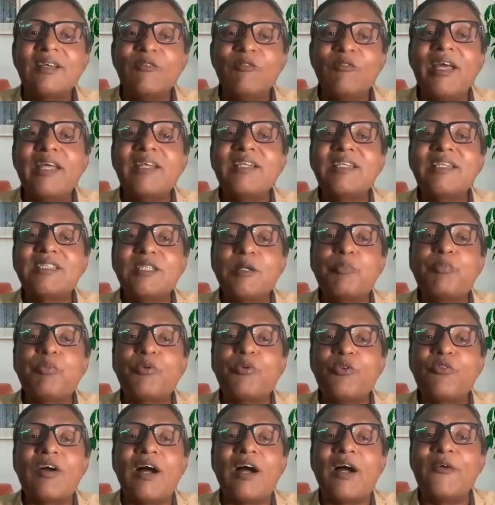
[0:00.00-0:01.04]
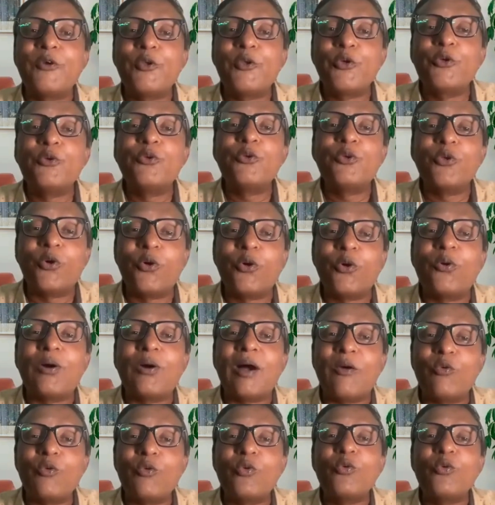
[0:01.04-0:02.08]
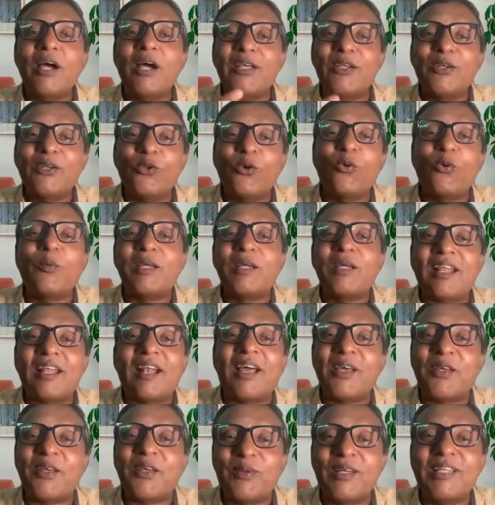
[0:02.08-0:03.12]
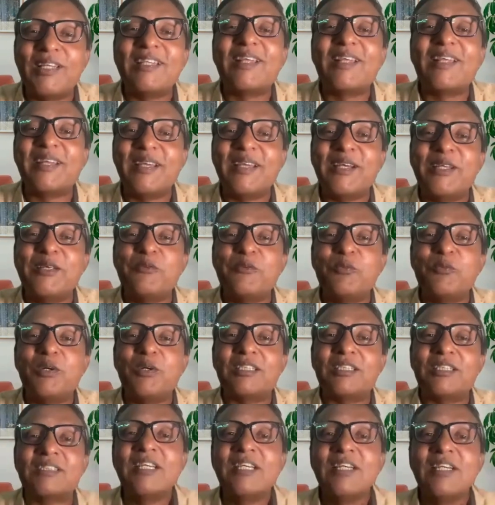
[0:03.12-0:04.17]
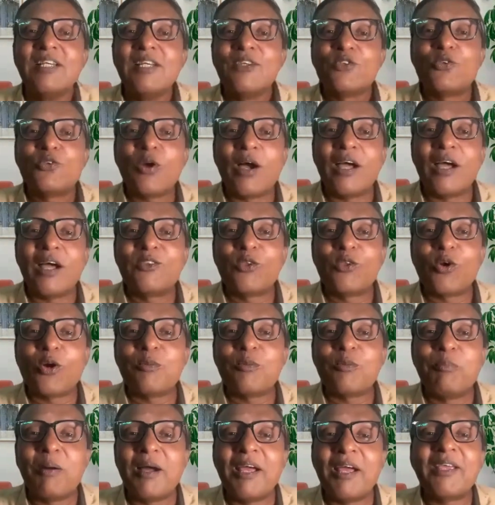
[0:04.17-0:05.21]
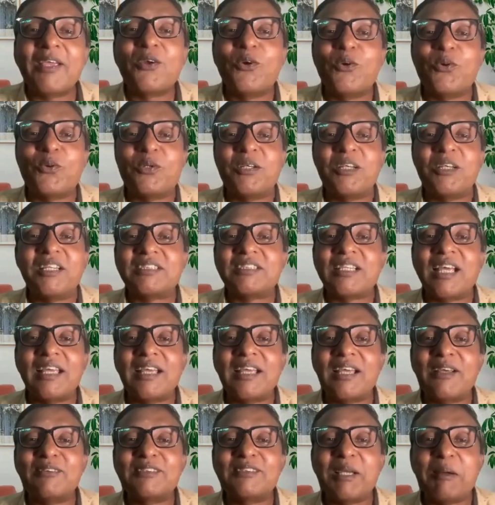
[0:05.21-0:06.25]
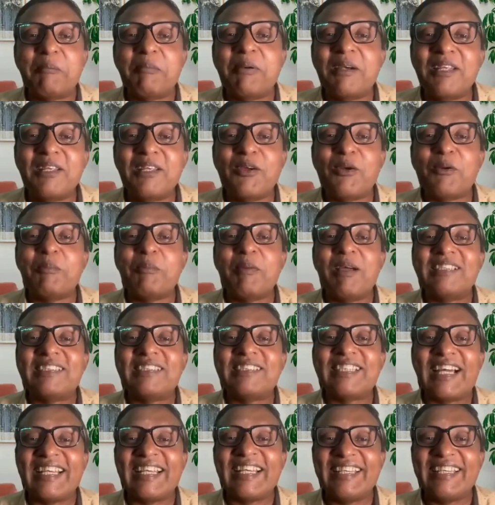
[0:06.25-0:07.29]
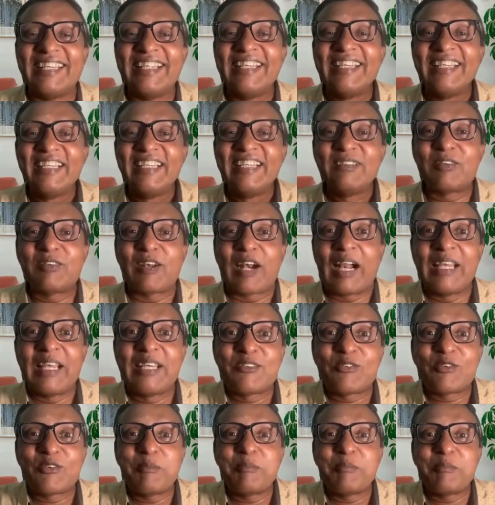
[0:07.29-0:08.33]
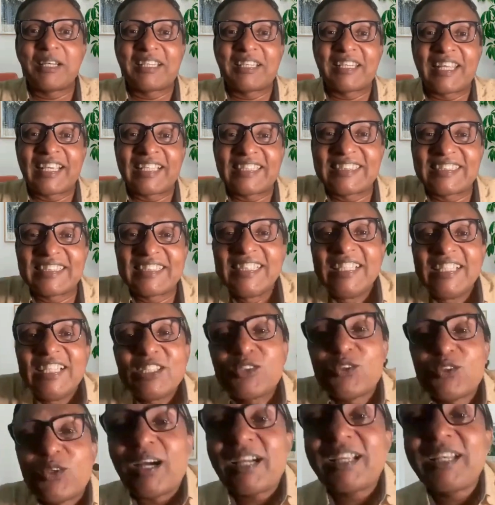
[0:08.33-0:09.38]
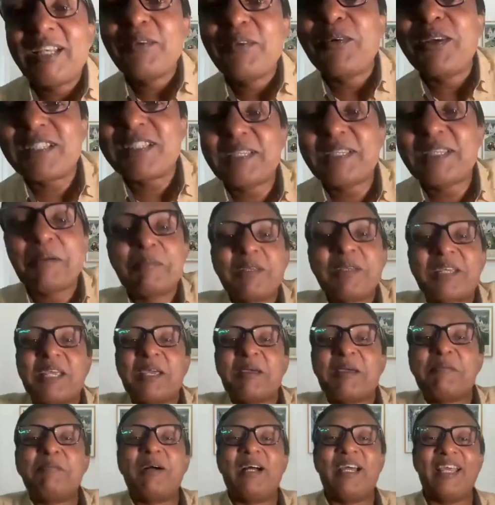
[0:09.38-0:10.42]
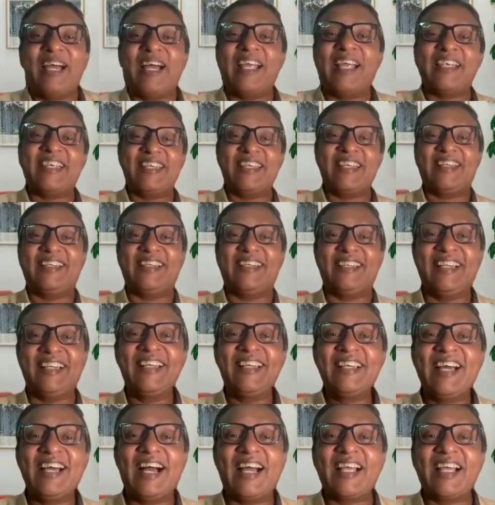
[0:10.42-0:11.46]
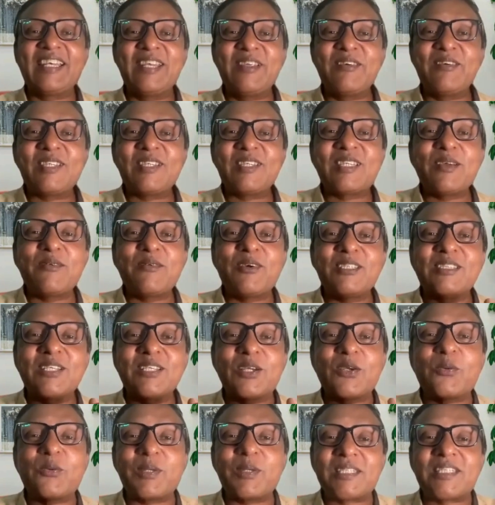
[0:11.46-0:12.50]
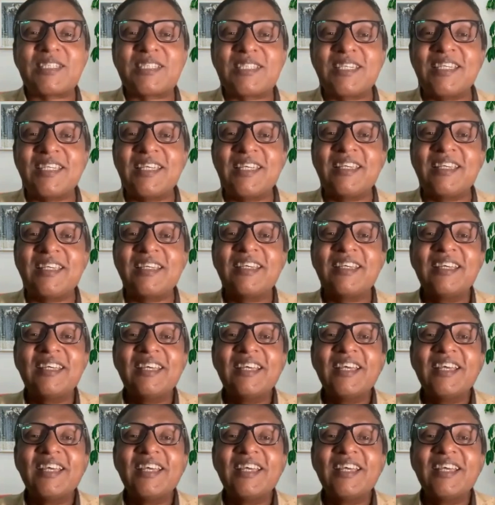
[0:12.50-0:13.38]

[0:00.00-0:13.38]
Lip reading: Where is the proof? How do you know? How do I know whether Ayurveda really works? So I thought, my goodness, I have somebody on my side, right from the text. So Agnivesha became my ideal. Agnivesha was the questioning,